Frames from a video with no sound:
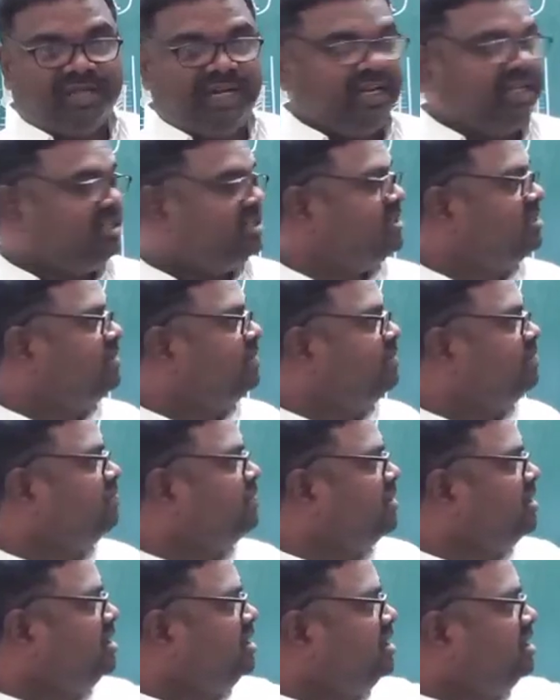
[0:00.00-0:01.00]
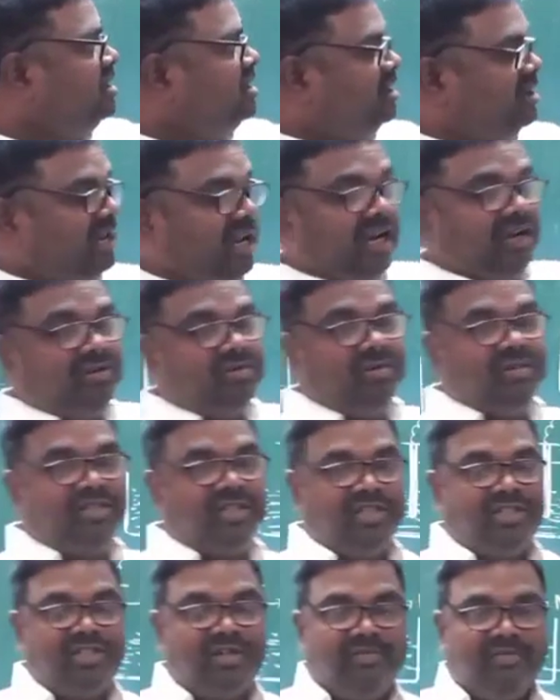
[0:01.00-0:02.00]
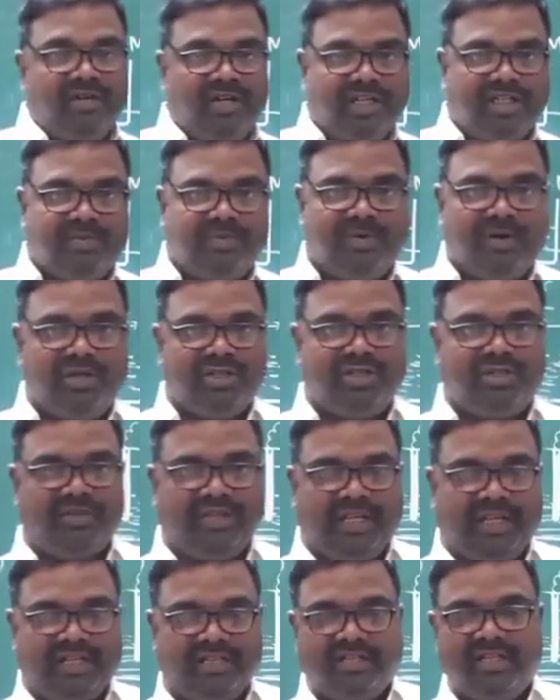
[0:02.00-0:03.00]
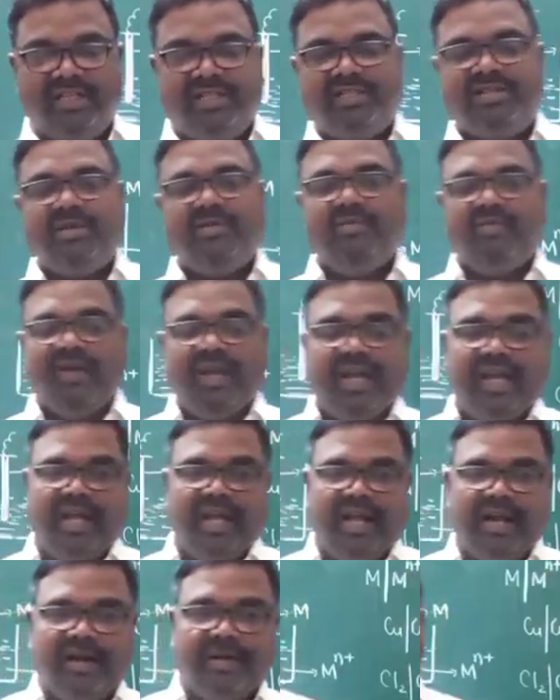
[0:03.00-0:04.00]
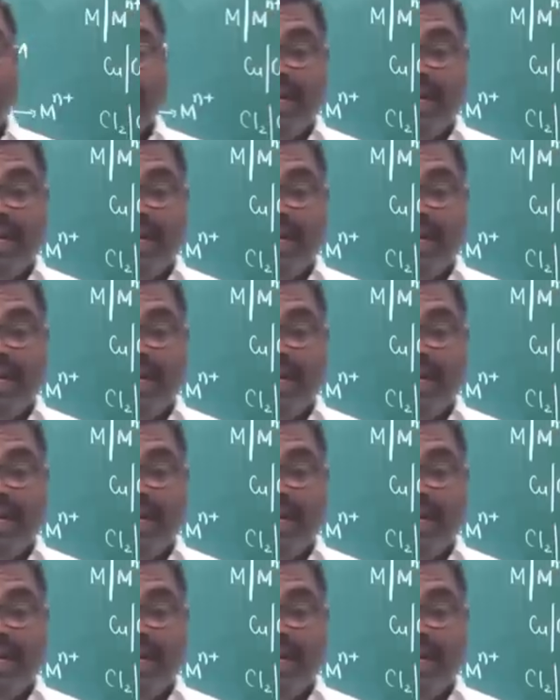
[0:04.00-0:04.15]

That is, electrode system corresponds to the system where